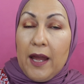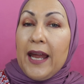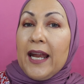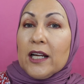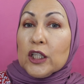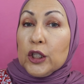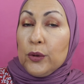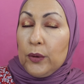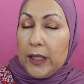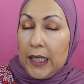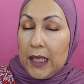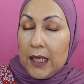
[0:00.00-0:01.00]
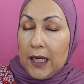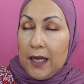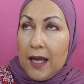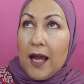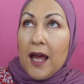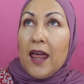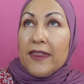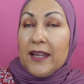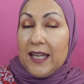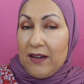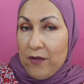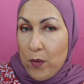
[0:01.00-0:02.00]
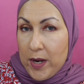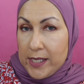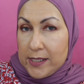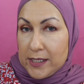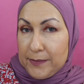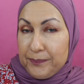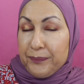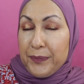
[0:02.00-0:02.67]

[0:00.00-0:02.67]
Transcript: including the giveaways.